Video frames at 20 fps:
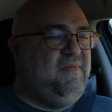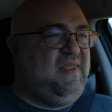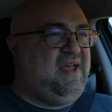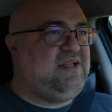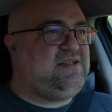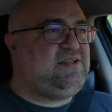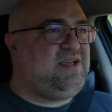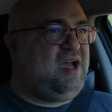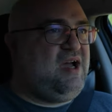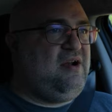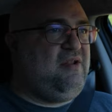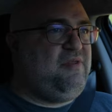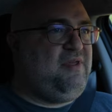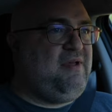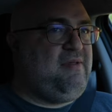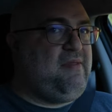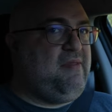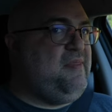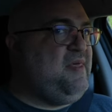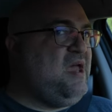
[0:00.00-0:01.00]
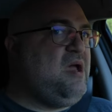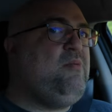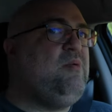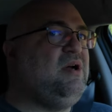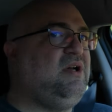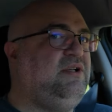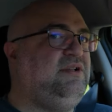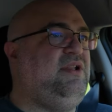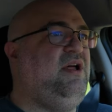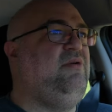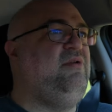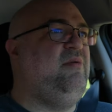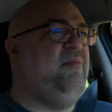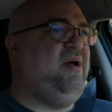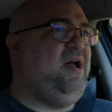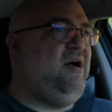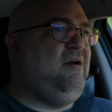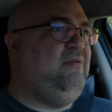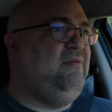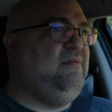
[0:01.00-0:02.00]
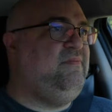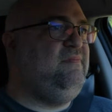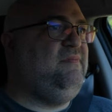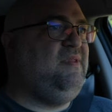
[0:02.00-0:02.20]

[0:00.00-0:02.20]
that's the kind of thing that they would gloat about.